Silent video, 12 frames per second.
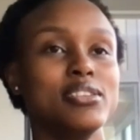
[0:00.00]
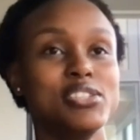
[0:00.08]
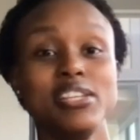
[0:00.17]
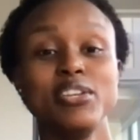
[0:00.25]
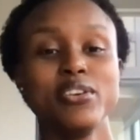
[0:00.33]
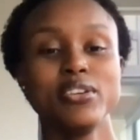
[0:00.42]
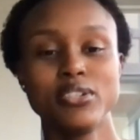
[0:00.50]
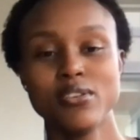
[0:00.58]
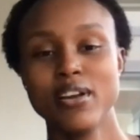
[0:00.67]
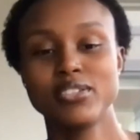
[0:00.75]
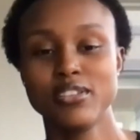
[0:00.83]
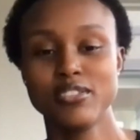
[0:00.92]
senior
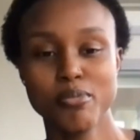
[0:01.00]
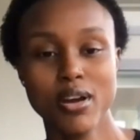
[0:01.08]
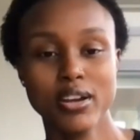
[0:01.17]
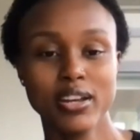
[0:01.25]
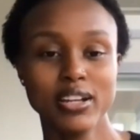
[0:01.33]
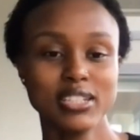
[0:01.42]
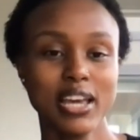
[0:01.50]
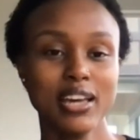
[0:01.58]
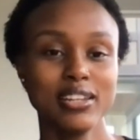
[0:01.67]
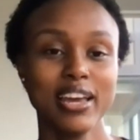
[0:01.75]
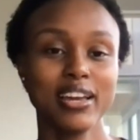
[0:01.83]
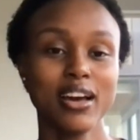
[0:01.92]
director of product
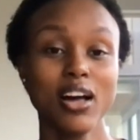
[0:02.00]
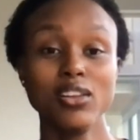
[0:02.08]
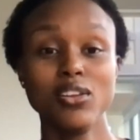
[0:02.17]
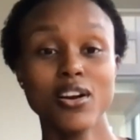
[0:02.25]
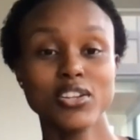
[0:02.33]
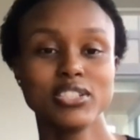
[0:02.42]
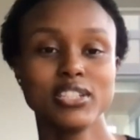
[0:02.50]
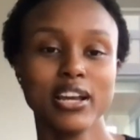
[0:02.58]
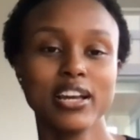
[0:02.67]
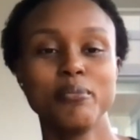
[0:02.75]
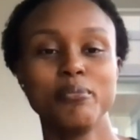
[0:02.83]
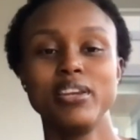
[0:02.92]
at like a large tech
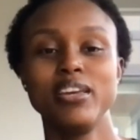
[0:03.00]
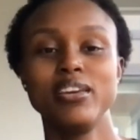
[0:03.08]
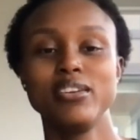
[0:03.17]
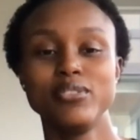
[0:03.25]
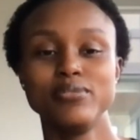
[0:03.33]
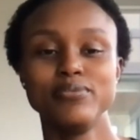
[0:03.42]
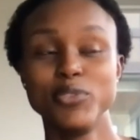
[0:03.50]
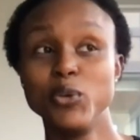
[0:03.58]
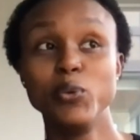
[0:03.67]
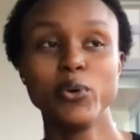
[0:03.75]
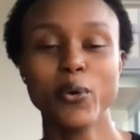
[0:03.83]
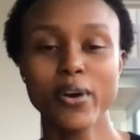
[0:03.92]
company,
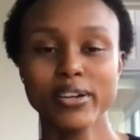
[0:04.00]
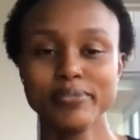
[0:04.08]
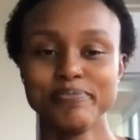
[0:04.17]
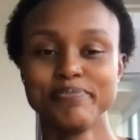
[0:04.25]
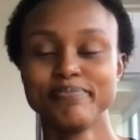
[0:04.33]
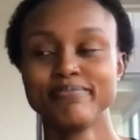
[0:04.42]
unicorn.